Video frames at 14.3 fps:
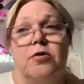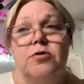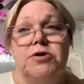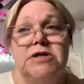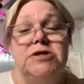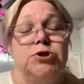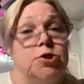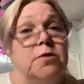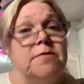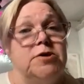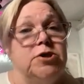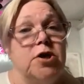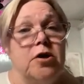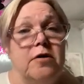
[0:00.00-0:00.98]
determined
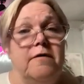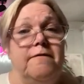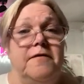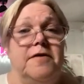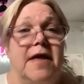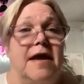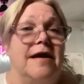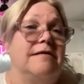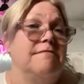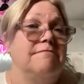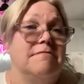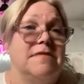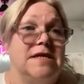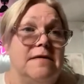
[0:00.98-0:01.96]
to go for that
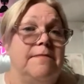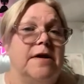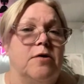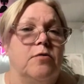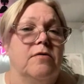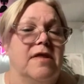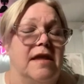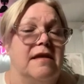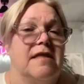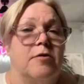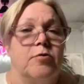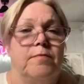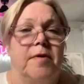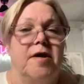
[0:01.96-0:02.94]
typical
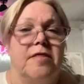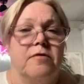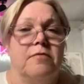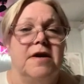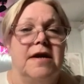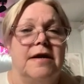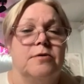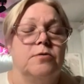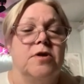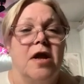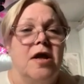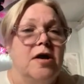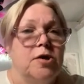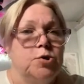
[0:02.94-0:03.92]
600 by 300,
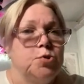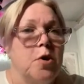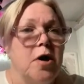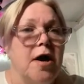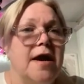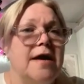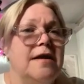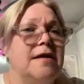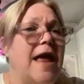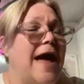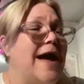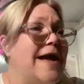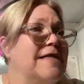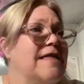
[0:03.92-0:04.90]
try and
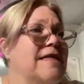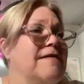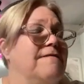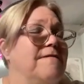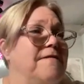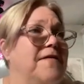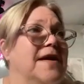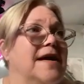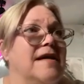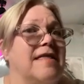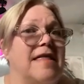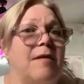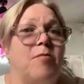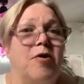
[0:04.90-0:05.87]
add some flair
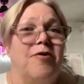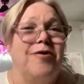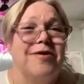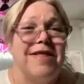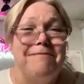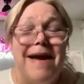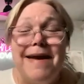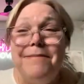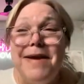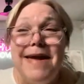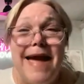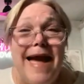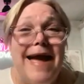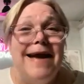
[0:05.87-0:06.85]
somewhere else.
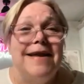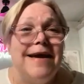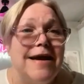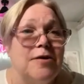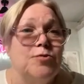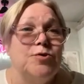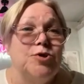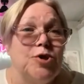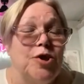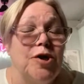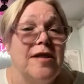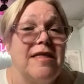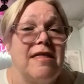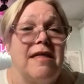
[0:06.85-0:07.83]
Maybe add
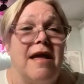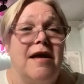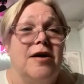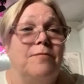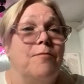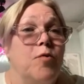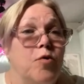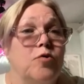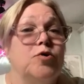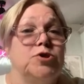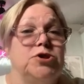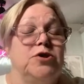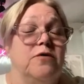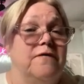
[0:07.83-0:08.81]
$100 more
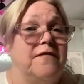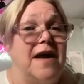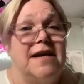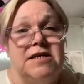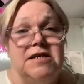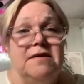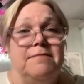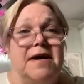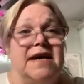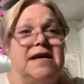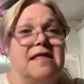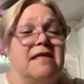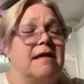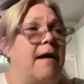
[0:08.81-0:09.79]
to your vanity
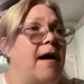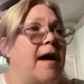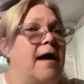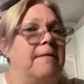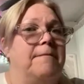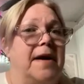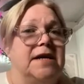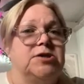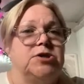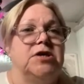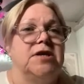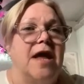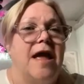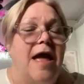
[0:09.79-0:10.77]
base
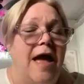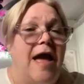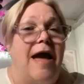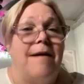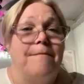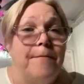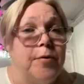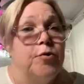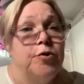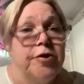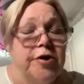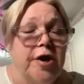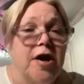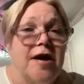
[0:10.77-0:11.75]
budget and put
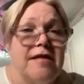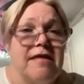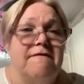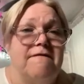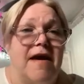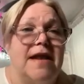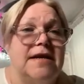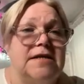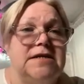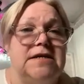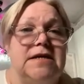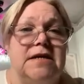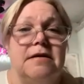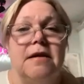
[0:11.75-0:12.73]
a nicer
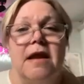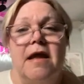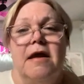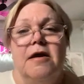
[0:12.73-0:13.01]
vanity in.